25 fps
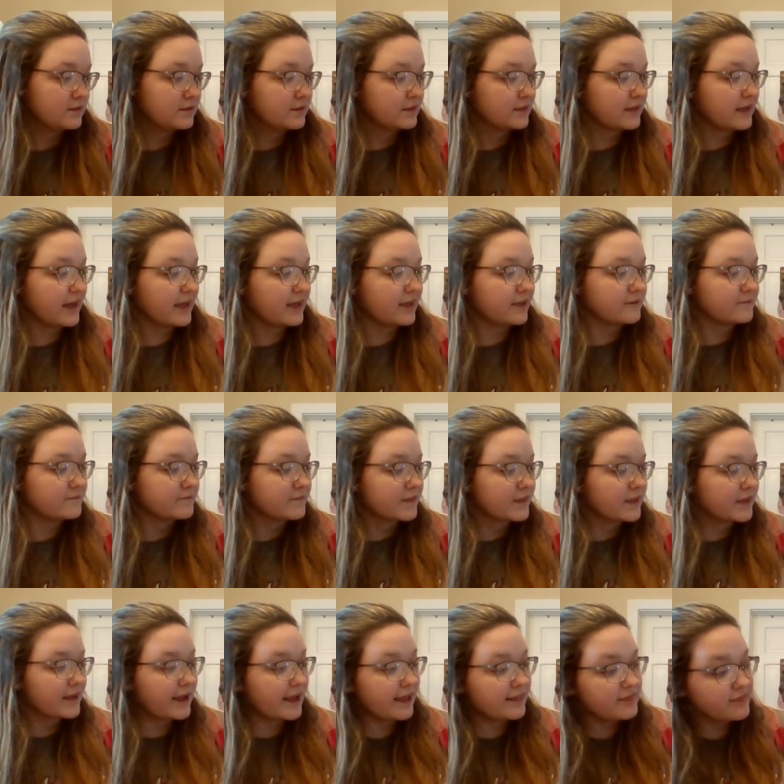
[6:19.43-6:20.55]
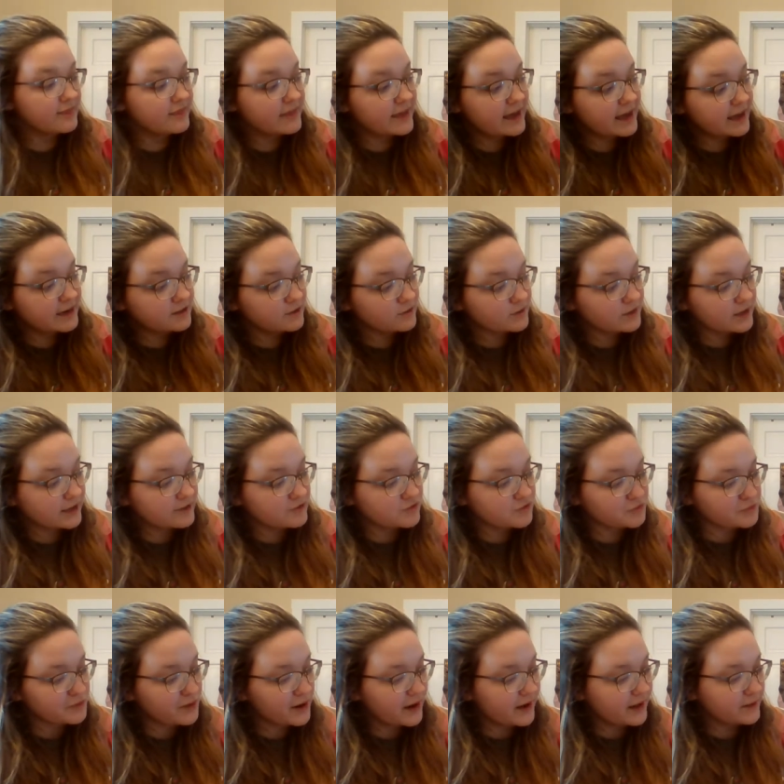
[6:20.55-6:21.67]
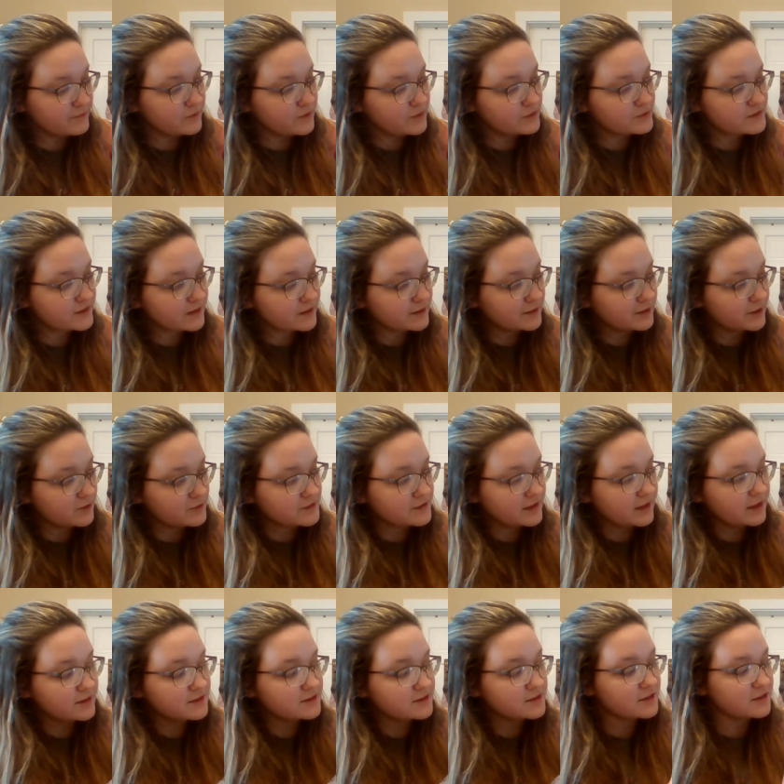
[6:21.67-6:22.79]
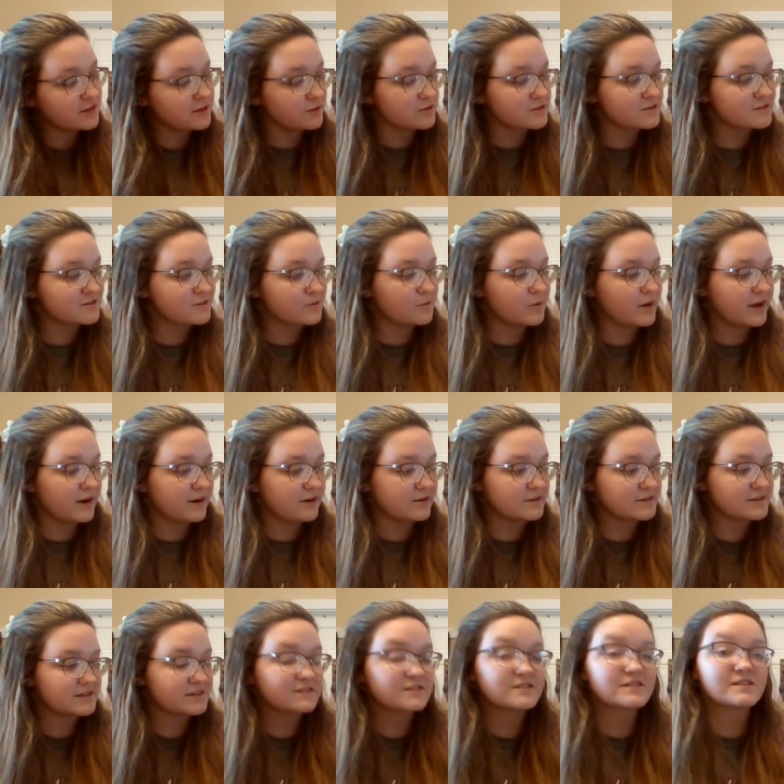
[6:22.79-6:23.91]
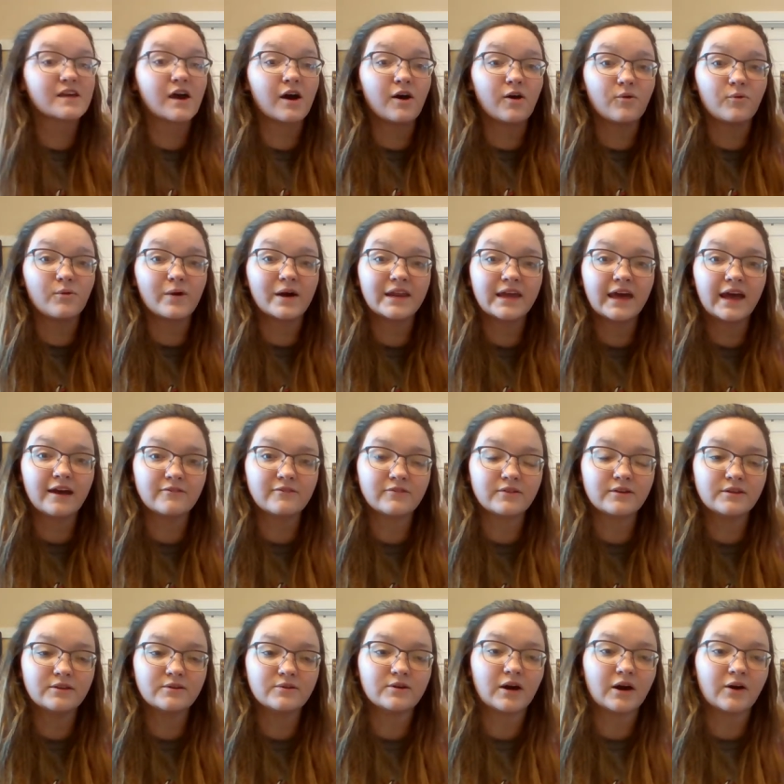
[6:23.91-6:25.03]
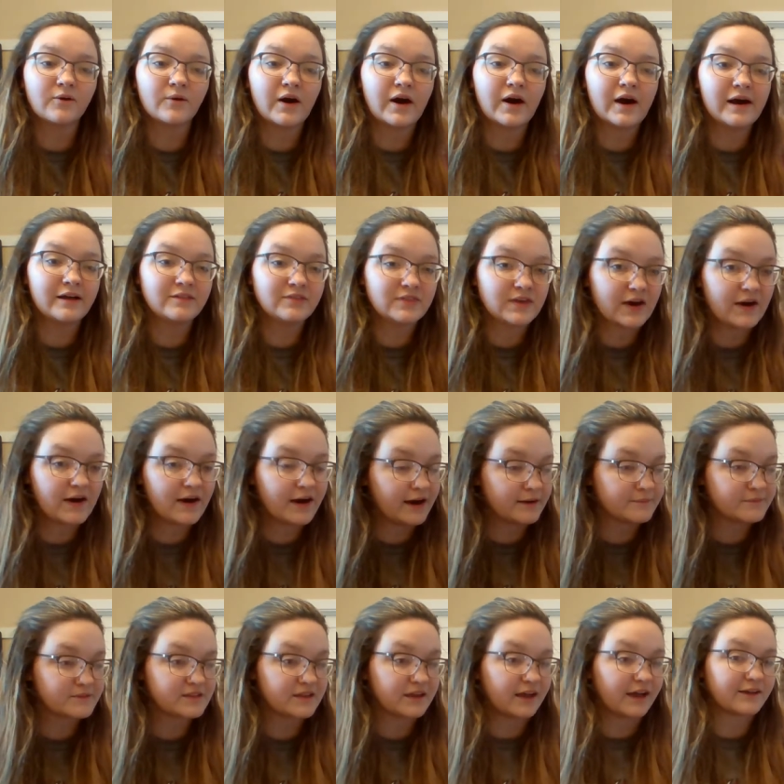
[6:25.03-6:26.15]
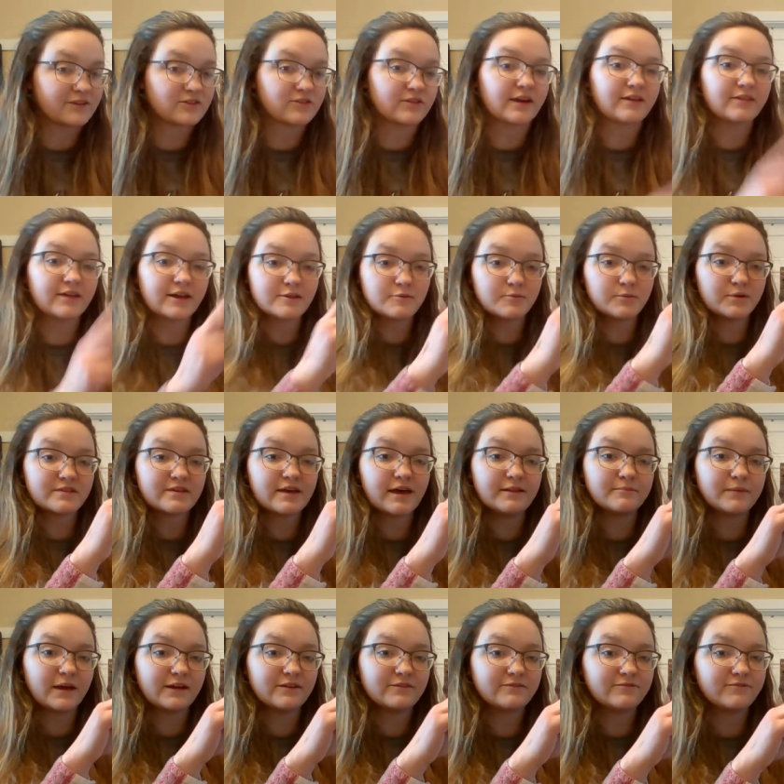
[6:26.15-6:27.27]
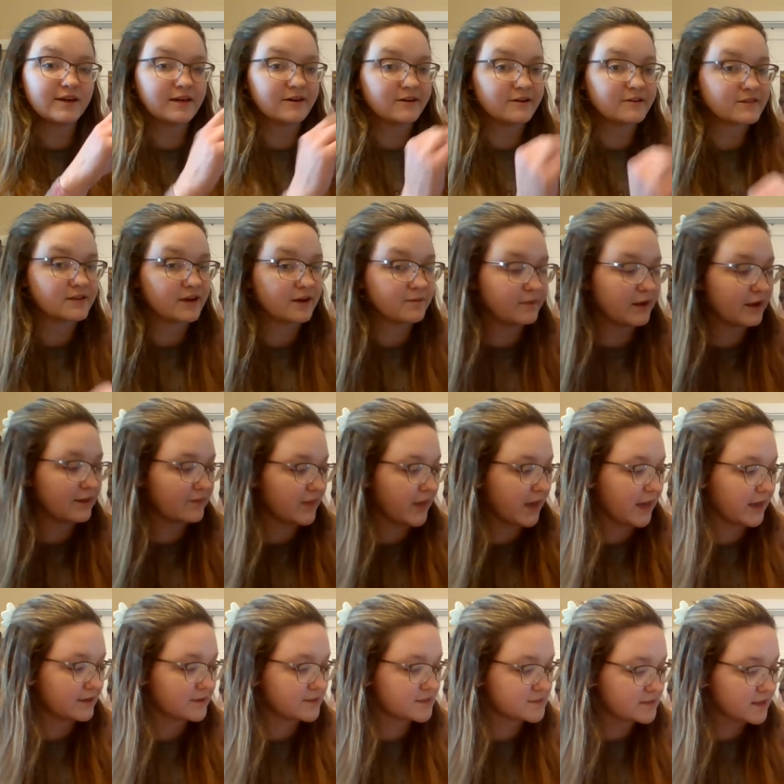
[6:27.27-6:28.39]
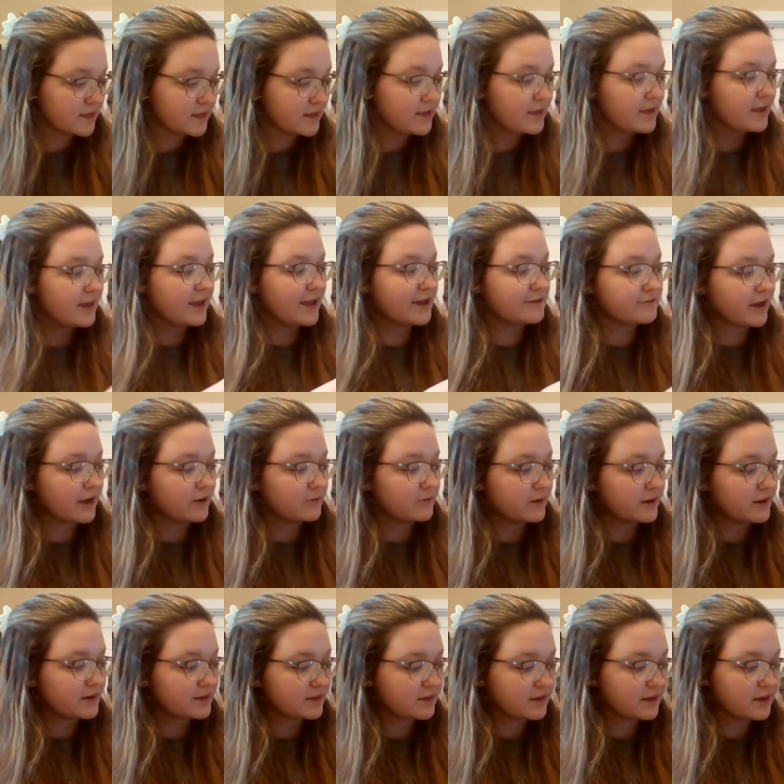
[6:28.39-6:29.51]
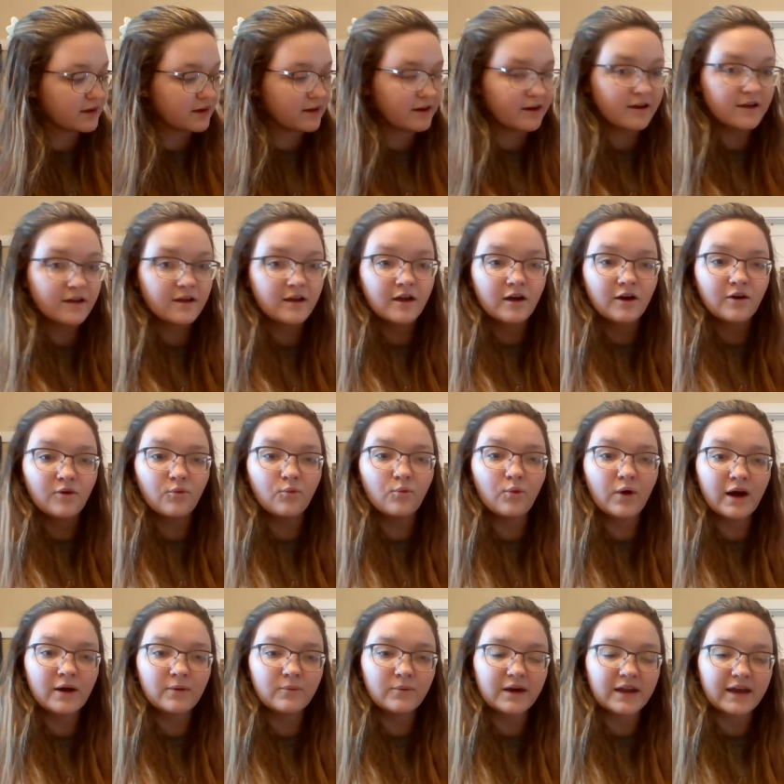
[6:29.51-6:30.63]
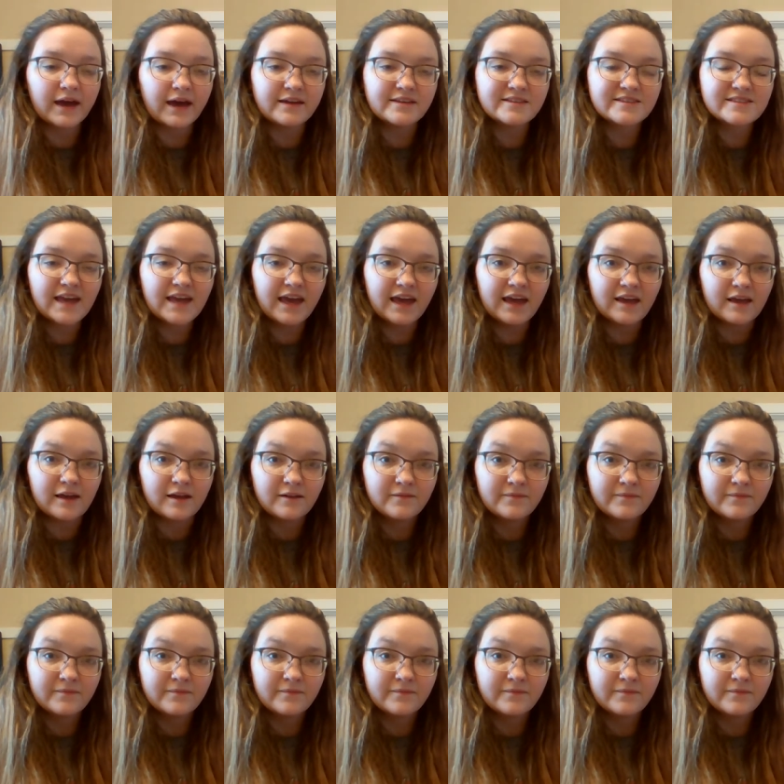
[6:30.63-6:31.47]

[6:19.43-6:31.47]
Okay, and then you can draw music notes into those squares. So whenever you go on the hopscotch, like let's pretend my fingers are my legs. If I went here, what would I say?